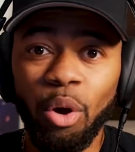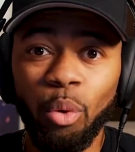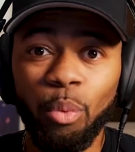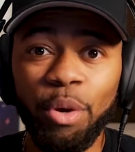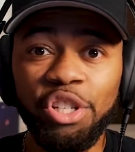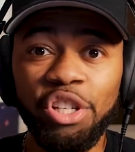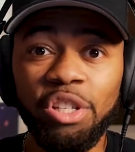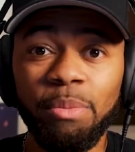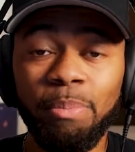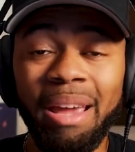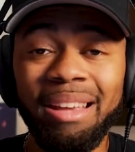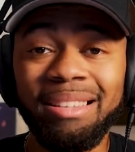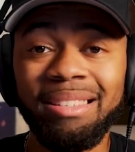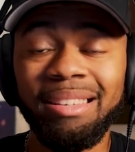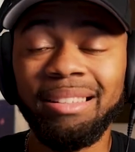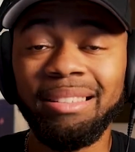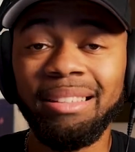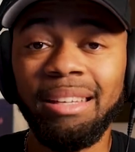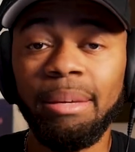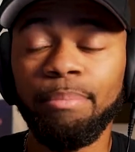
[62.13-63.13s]
which is
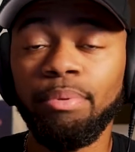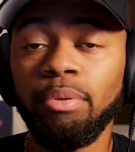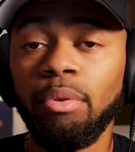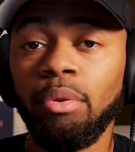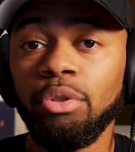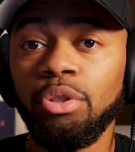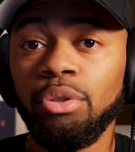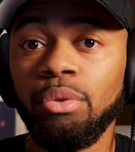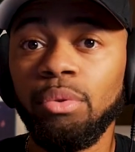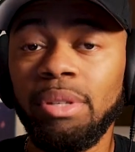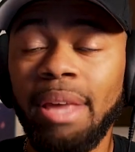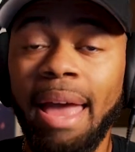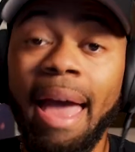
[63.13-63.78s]
basically Pro Tools